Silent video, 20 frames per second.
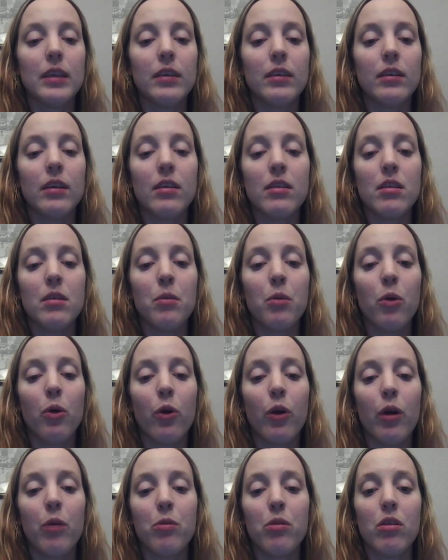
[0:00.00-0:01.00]
Testing
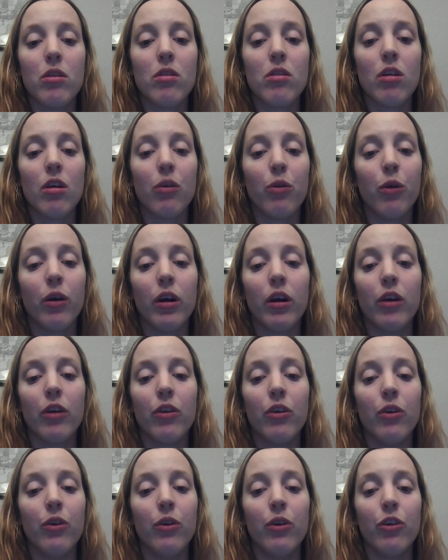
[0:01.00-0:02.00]
programs and software
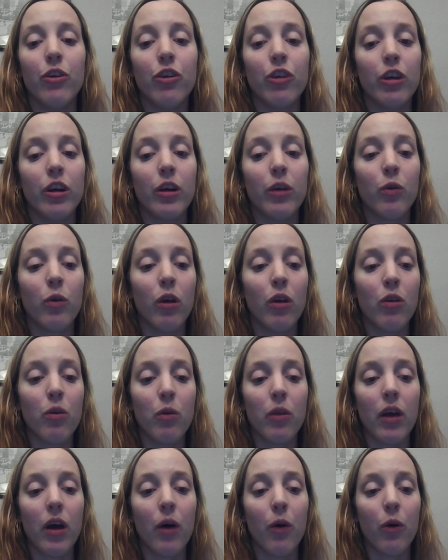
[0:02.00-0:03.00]
to ensure it runs
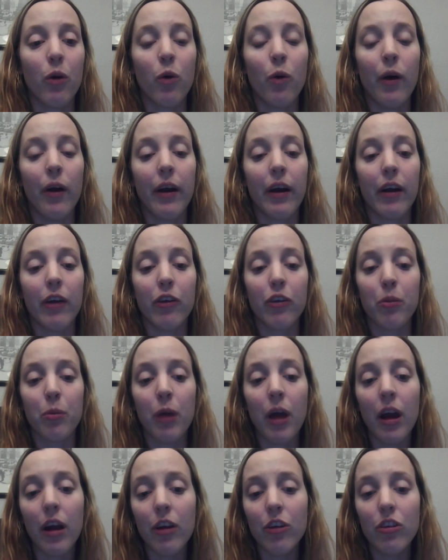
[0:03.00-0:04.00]
without requiring extra
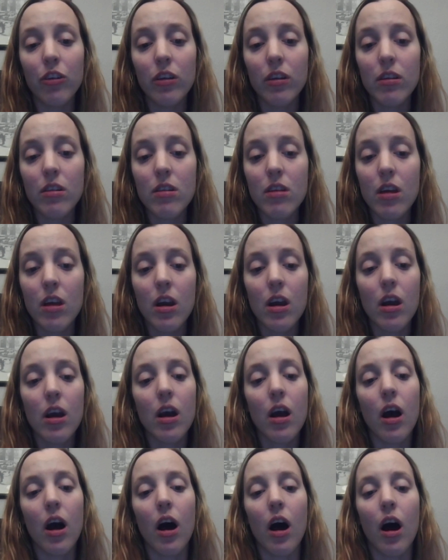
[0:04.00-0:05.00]
packages.
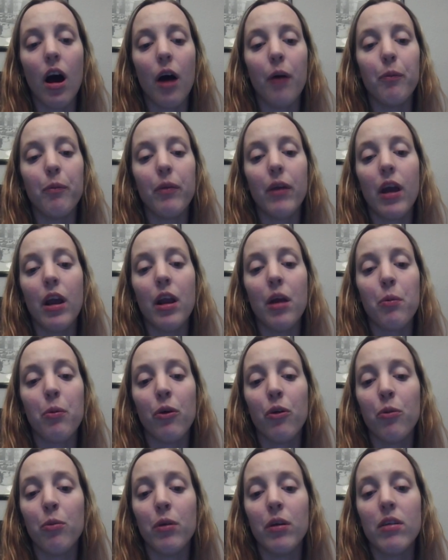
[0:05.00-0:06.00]
Any
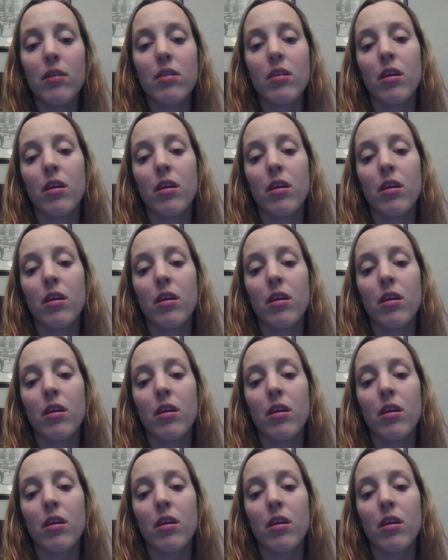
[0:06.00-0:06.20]
improvements